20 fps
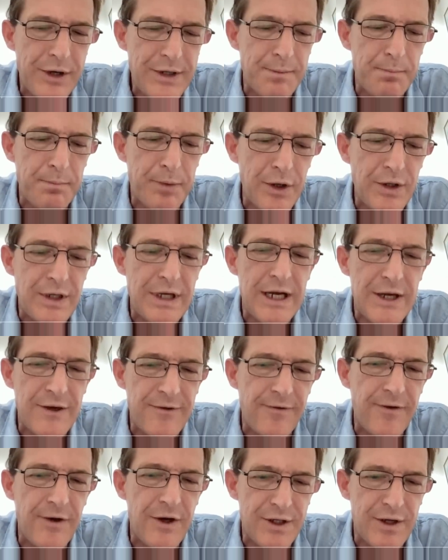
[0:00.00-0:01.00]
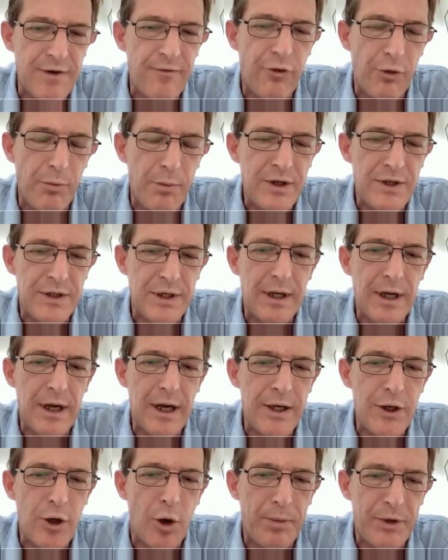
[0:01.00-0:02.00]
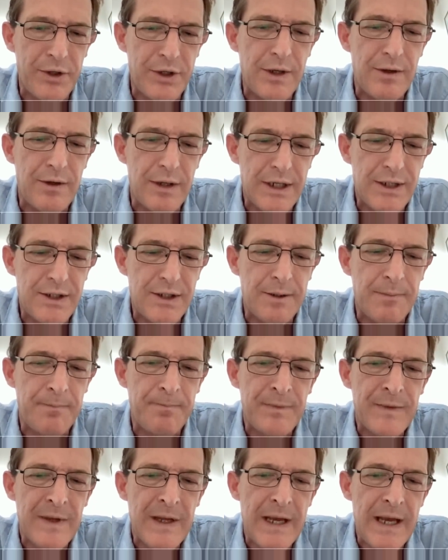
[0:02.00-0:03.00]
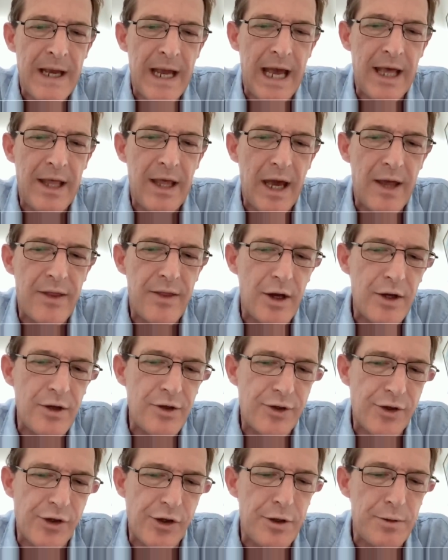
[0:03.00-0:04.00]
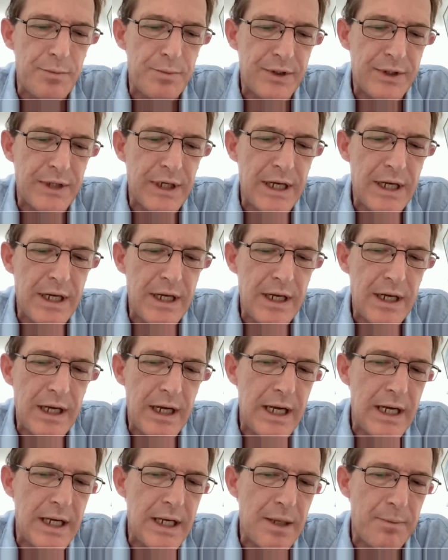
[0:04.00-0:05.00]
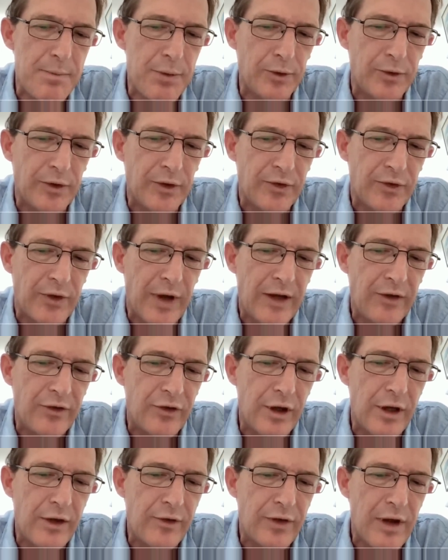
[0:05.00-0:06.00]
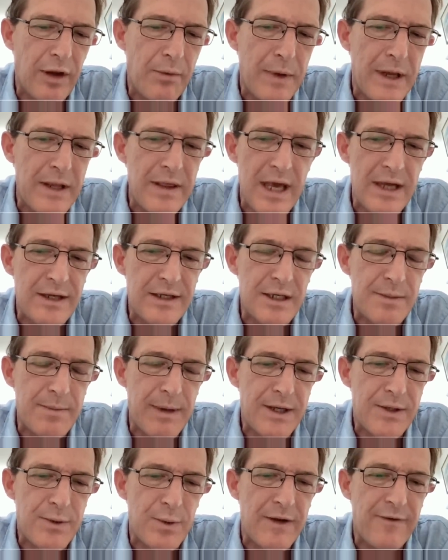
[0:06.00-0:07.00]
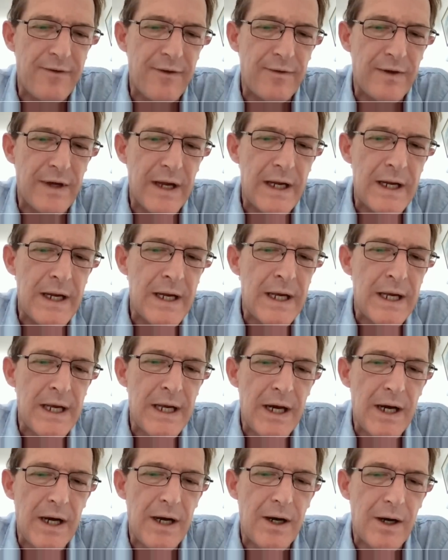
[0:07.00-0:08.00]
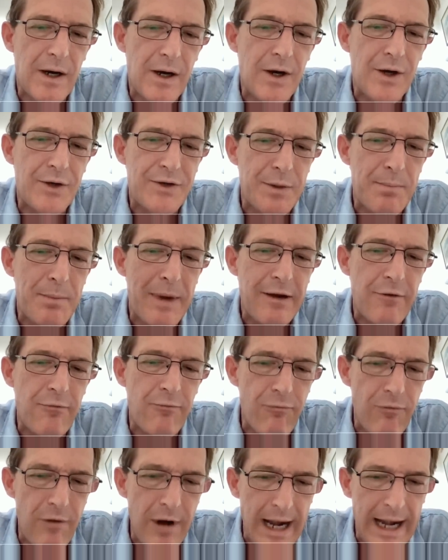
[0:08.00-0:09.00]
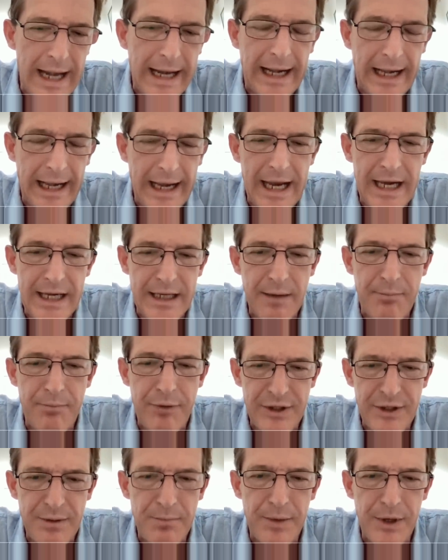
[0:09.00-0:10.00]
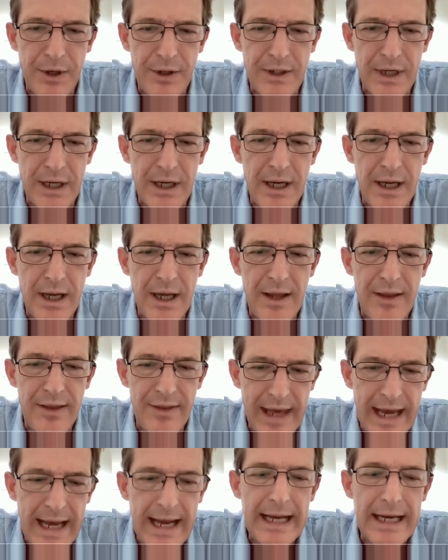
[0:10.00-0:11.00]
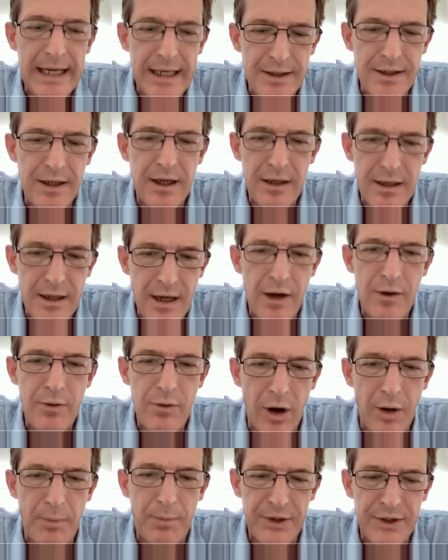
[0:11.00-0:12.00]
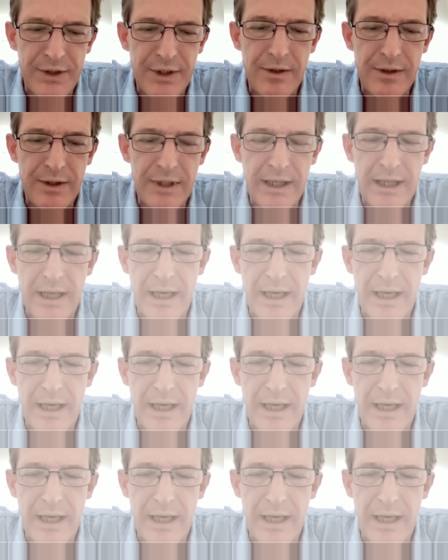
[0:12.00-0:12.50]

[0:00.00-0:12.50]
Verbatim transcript: President Putin is first and foremost a, an opportunist. And, and those troops in, in the Baltic states that, as I said, have been there since about twenty fifteen are, are to make really clear to President Putin there is no opportunity